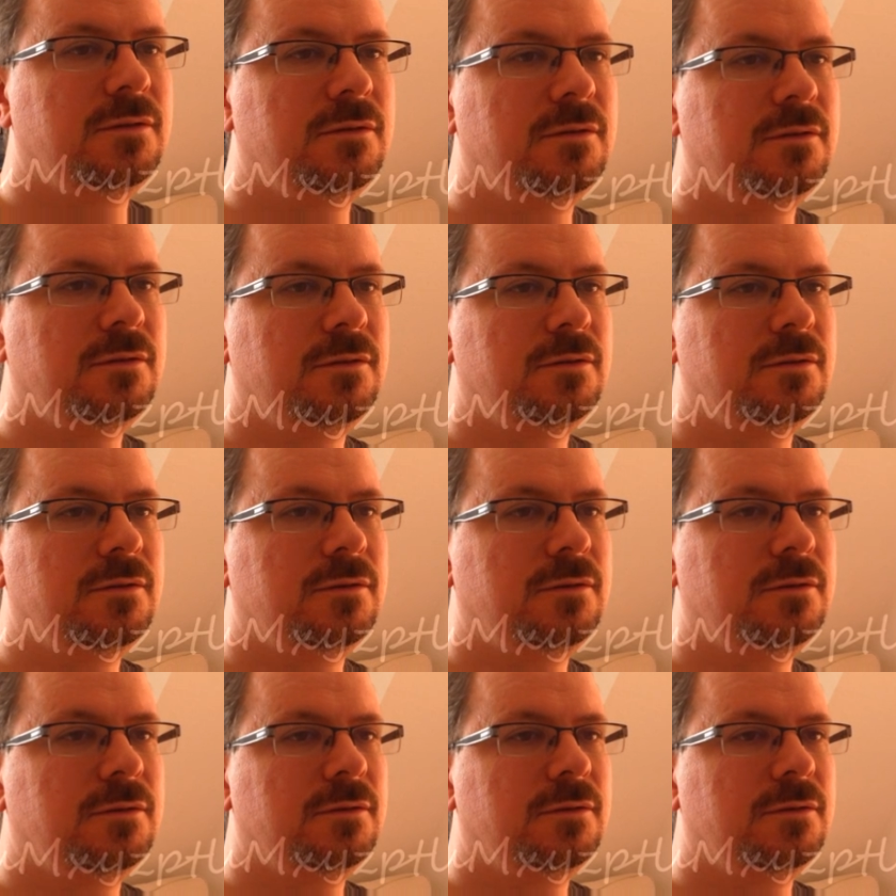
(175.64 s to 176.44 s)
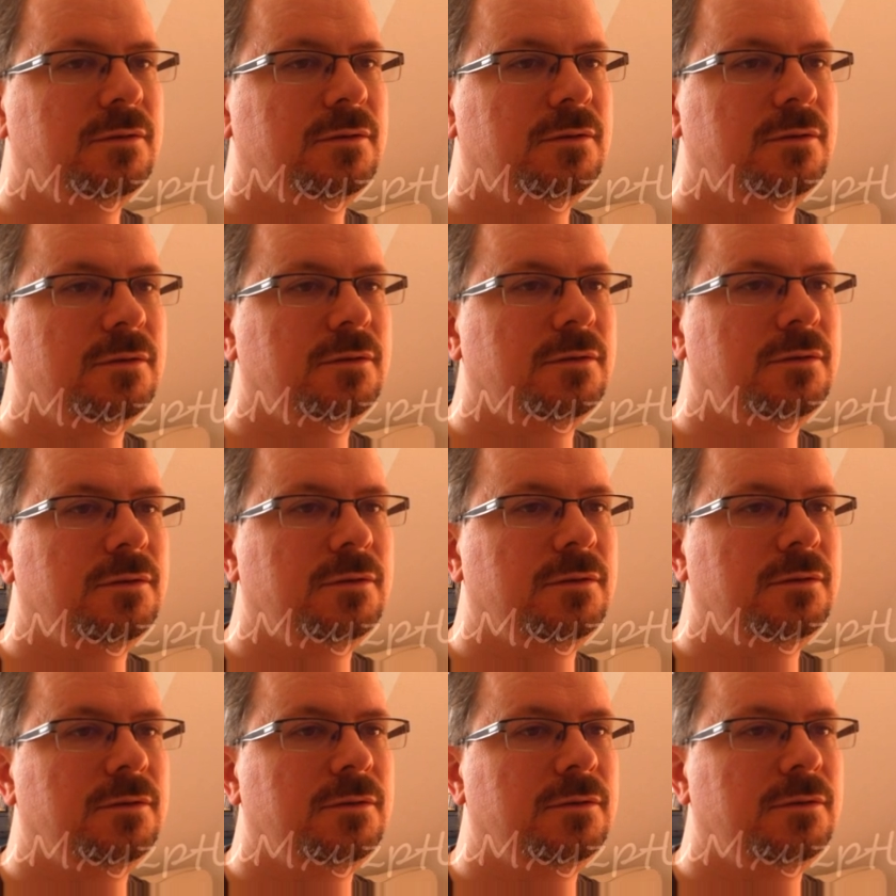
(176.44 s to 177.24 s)

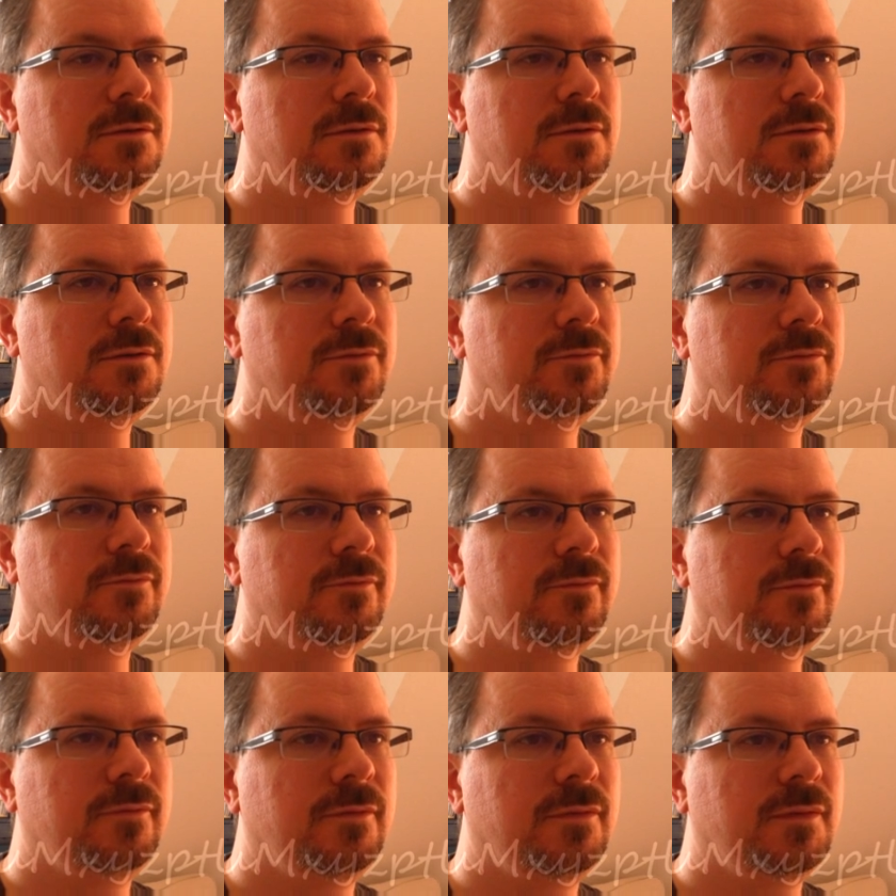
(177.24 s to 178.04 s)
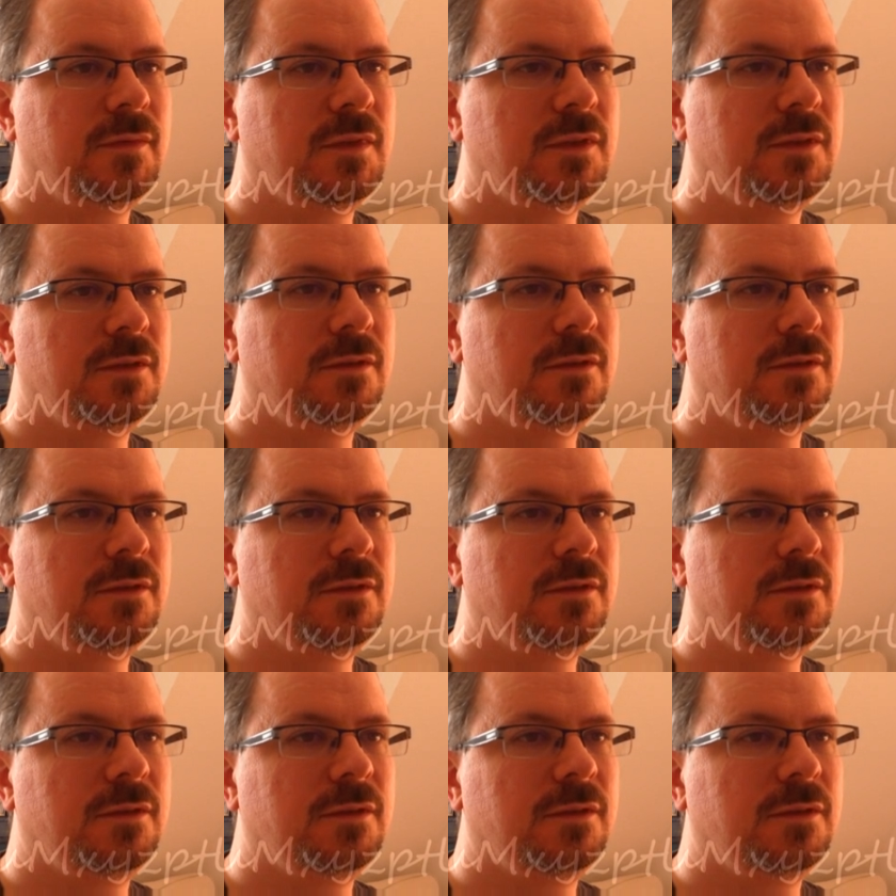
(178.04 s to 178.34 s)
[no speech]